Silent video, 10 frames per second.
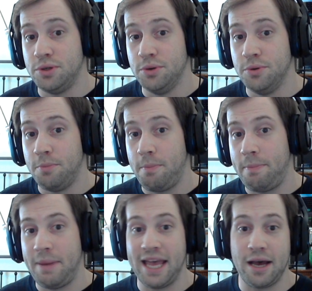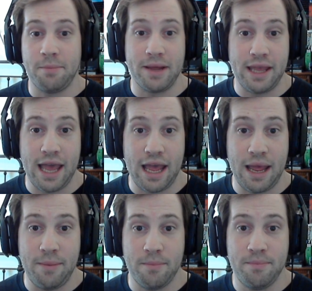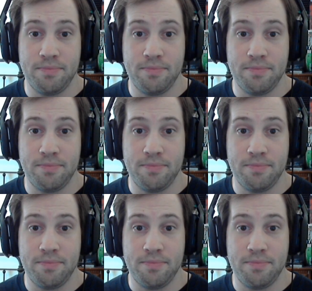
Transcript: to pick up a game